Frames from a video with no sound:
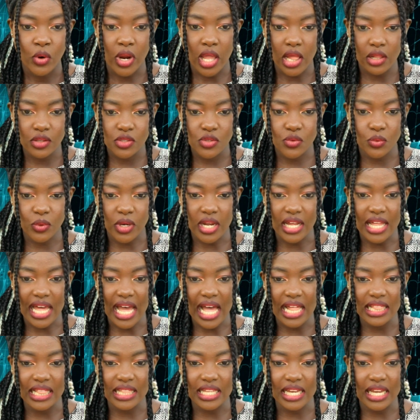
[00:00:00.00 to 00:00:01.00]
Elsewhere,
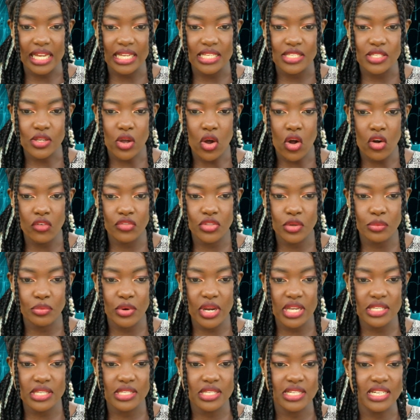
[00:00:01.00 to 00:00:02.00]
allies of the
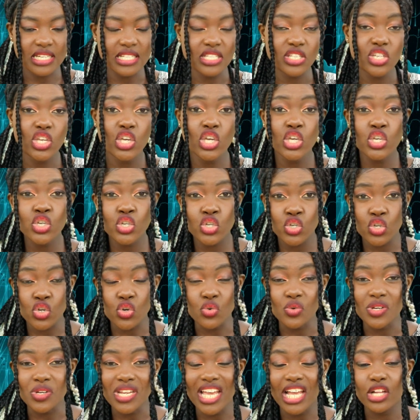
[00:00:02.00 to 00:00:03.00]
president
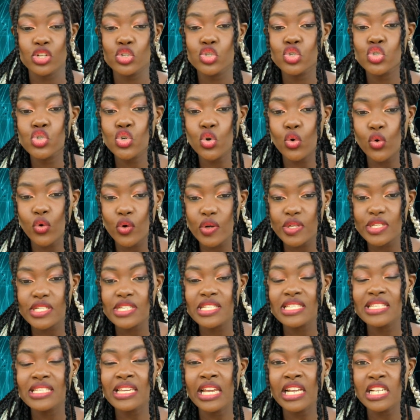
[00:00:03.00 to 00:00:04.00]
issued a joint
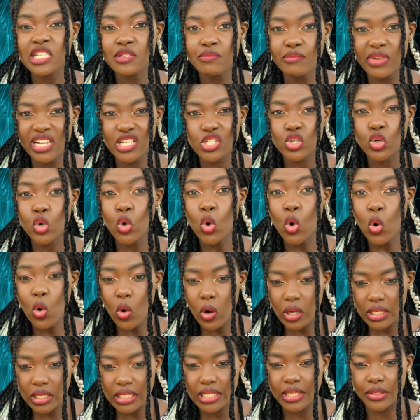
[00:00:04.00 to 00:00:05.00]
statement
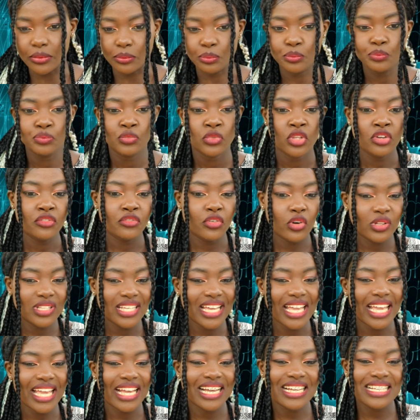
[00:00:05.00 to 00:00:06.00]
calling for
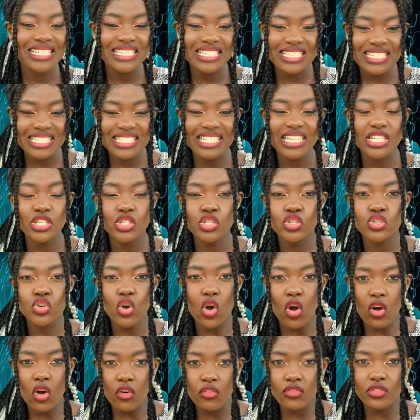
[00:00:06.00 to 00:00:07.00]
the
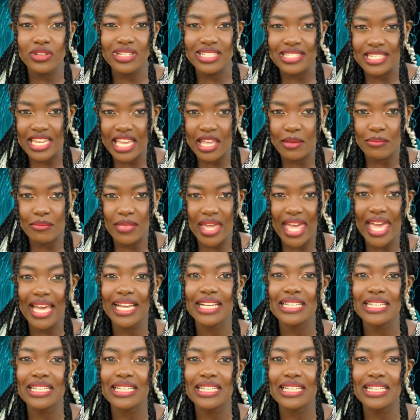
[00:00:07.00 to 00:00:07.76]
cancellation of the term